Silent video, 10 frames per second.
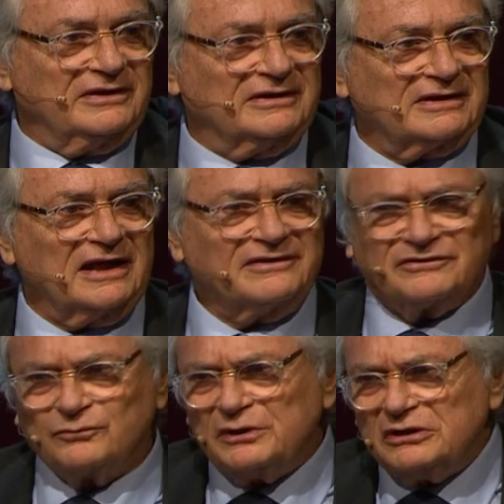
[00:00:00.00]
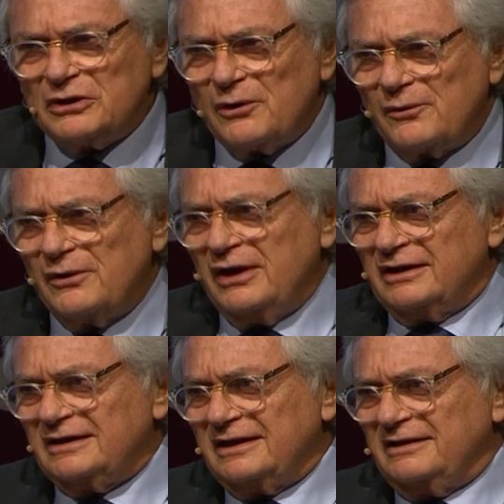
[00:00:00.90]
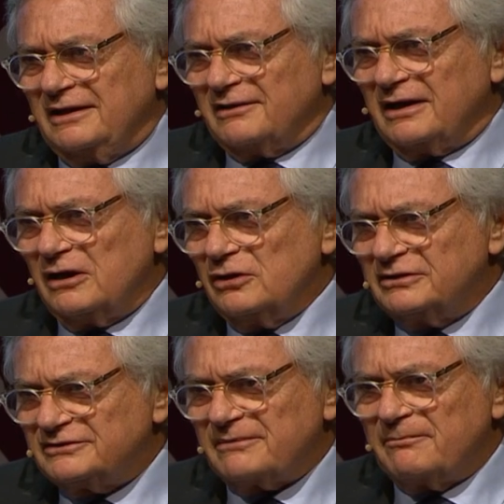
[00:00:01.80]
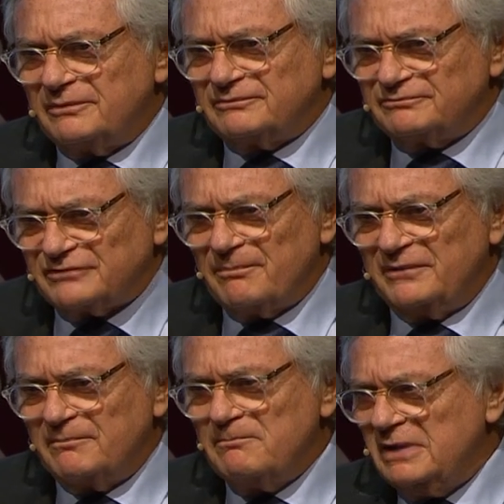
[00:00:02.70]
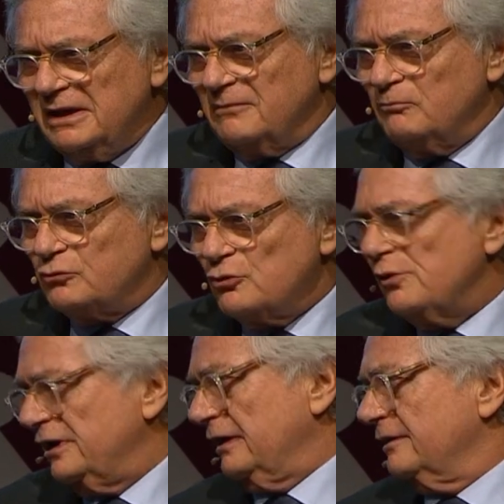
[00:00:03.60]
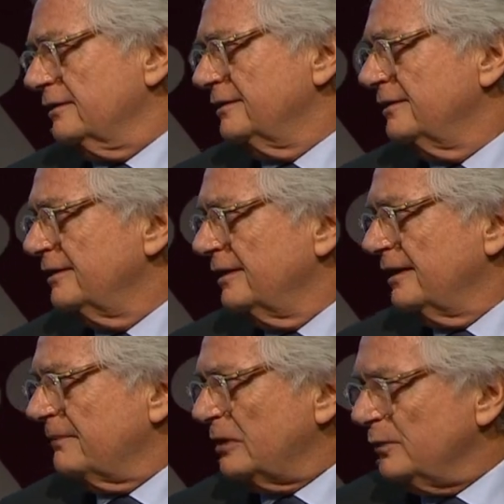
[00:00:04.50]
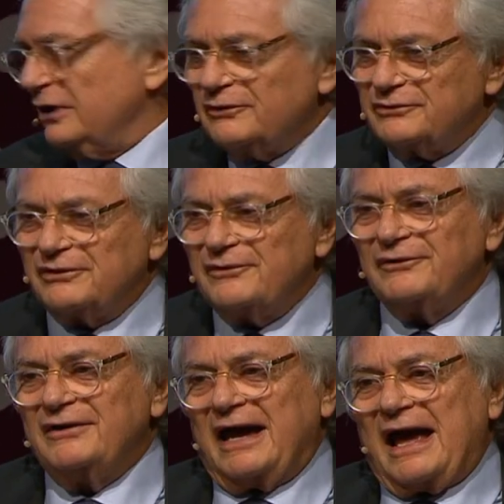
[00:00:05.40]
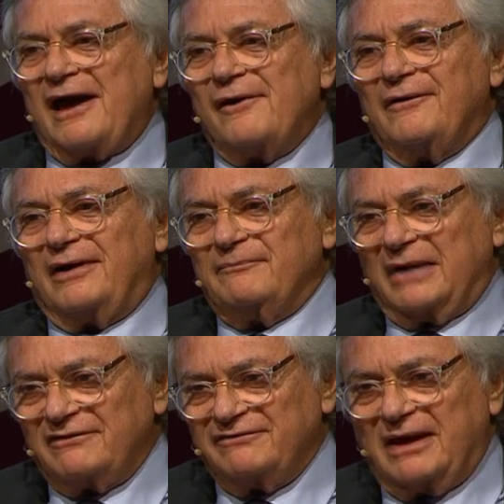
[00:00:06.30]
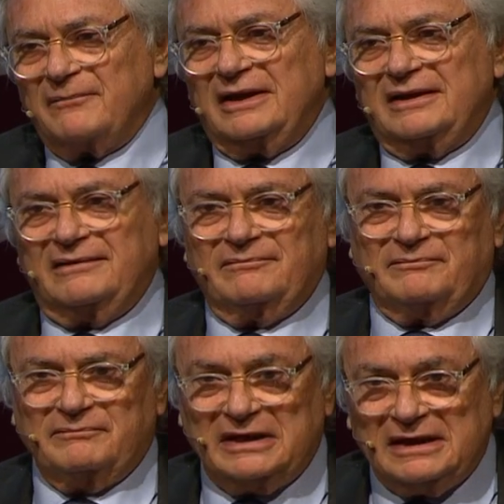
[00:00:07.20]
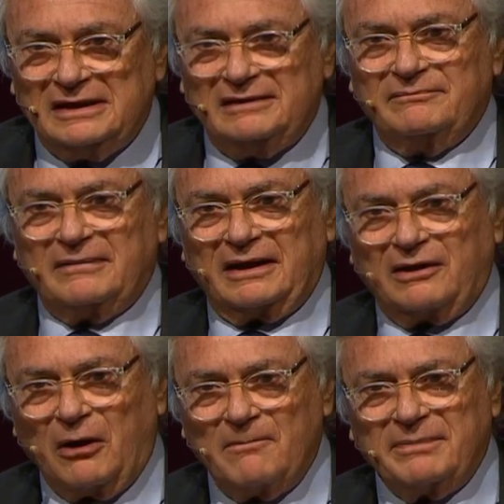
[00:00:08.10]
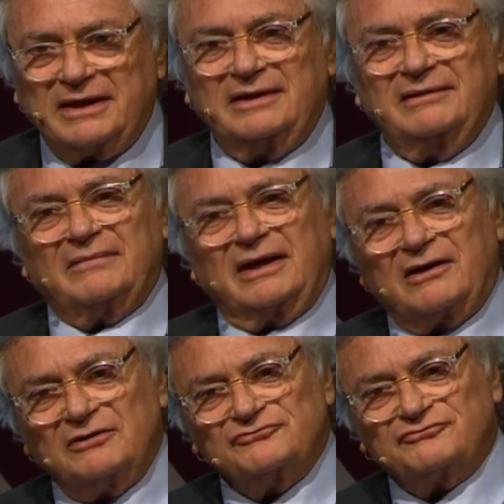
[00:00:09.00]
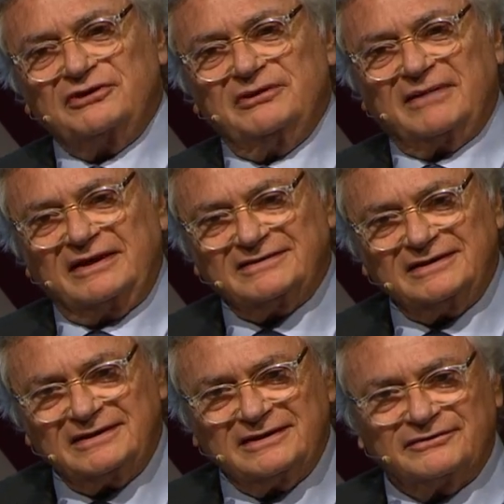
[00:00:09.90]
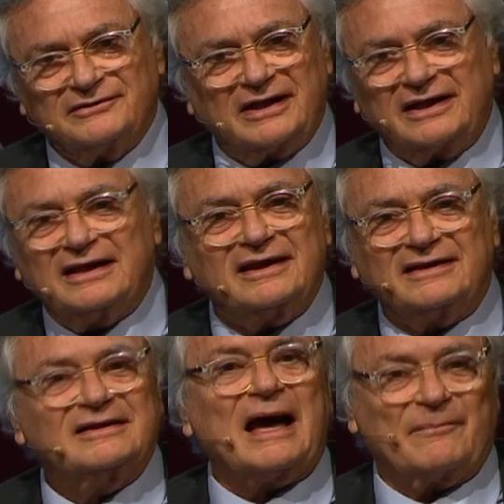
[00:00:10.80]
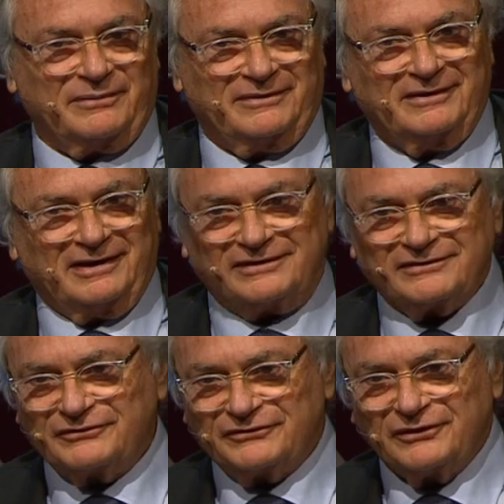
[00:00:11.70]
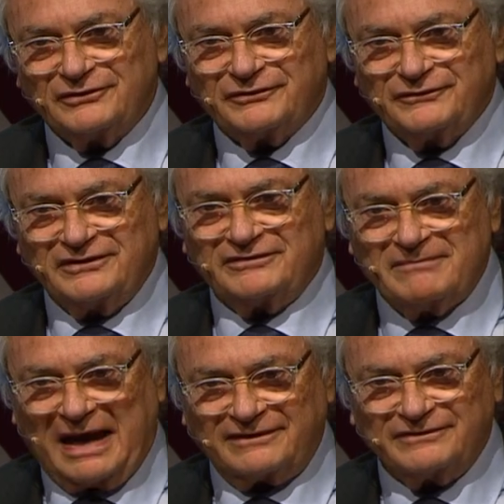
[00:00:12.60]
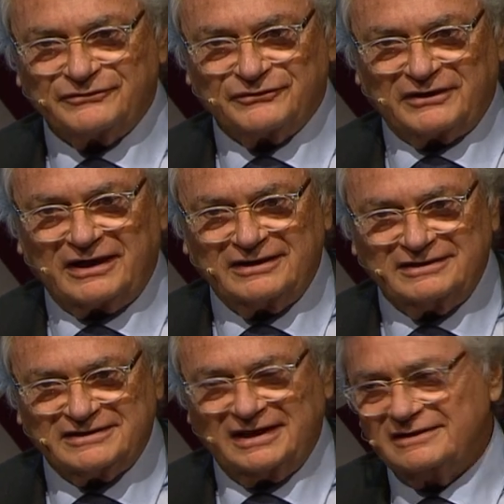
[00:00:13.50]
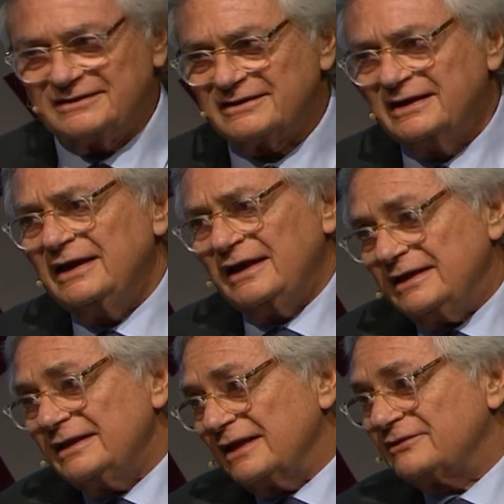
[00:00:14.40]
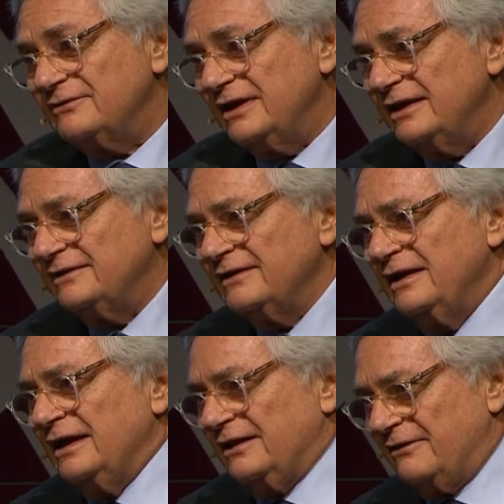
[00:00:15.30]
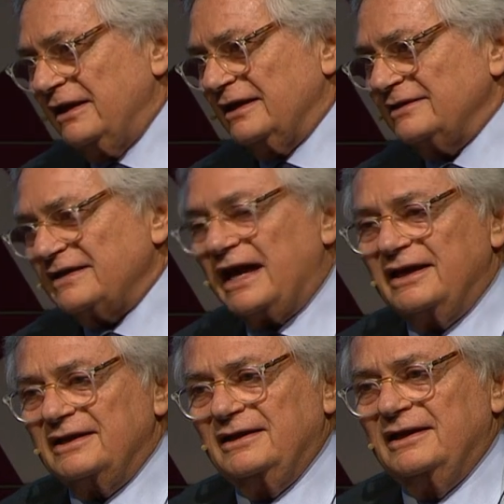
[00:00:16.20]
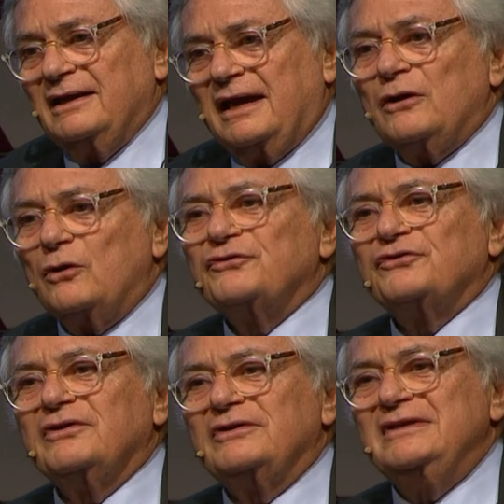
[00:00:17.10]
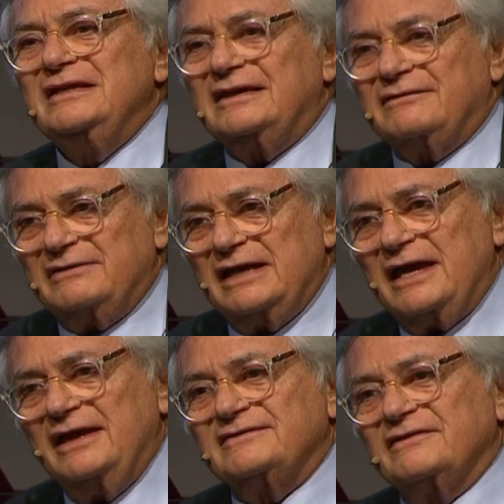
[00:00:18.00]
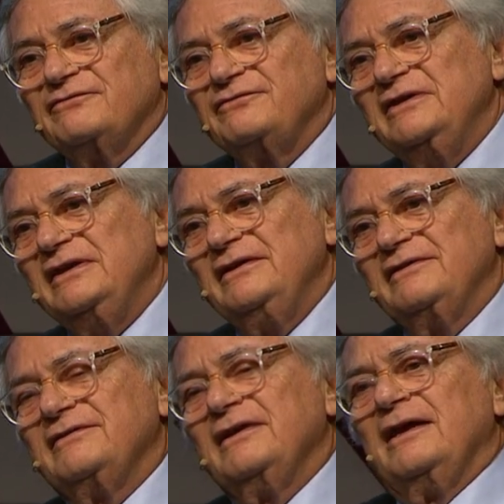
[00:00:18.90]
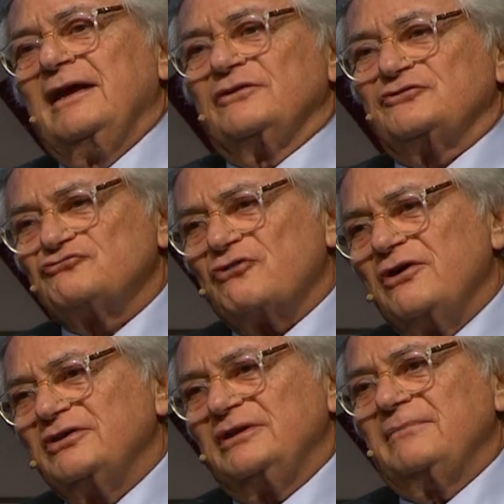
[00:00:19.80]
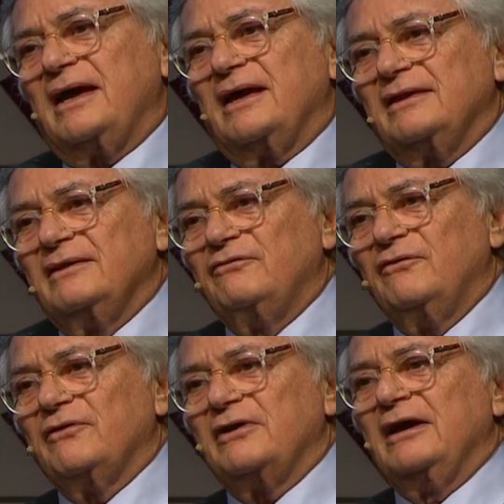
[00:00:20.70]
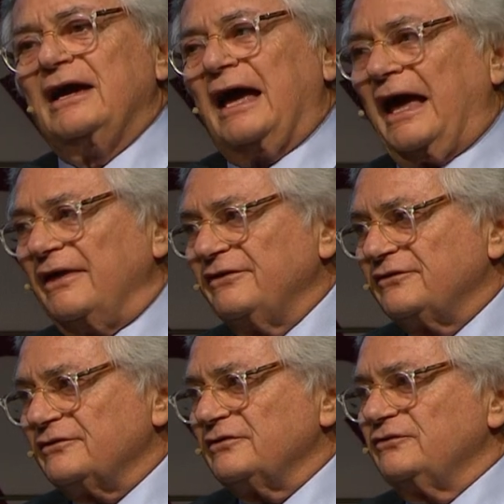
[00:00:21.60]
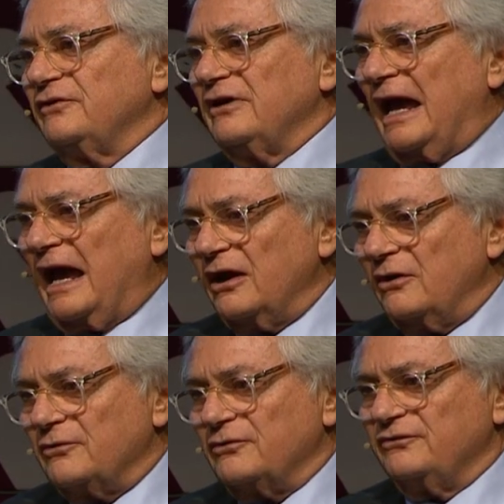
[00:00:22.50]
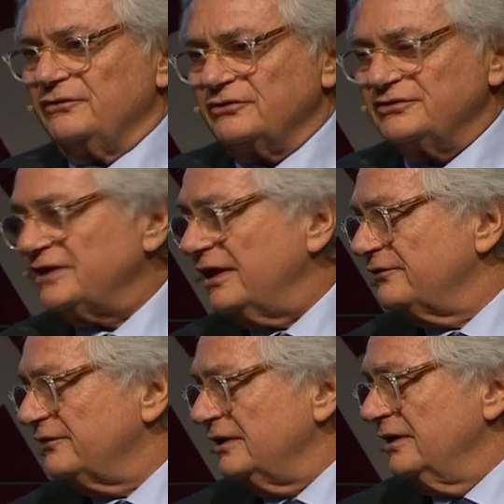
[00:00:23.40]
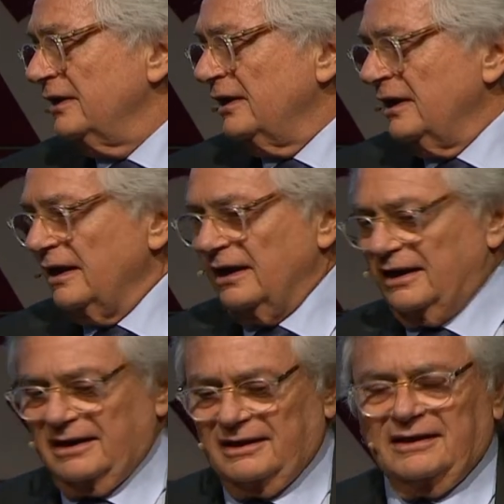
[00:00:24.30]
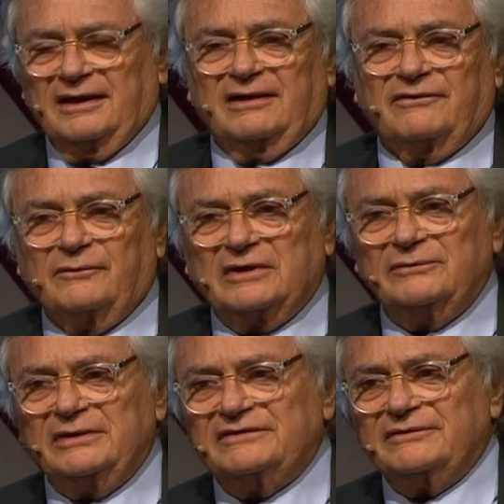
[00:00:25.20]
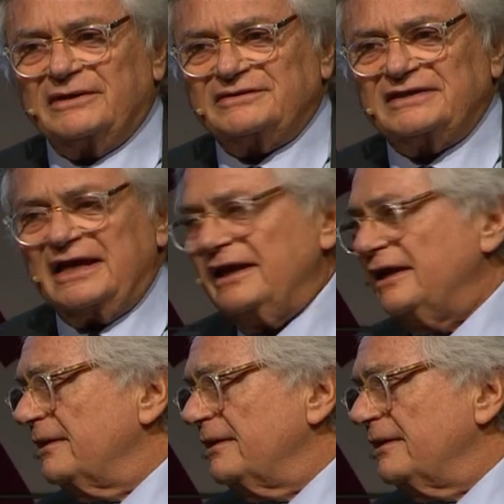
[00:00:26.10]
intelligence. We know that there are, there's a, something big brewing. But we don't know how my family, me, my company, my country, my city is going to end up as a result of these massive societal changes. And that creates great anxiety and also creates and feeds strong demand for answers, for anchors, for safety. Uh, what Luigi was saying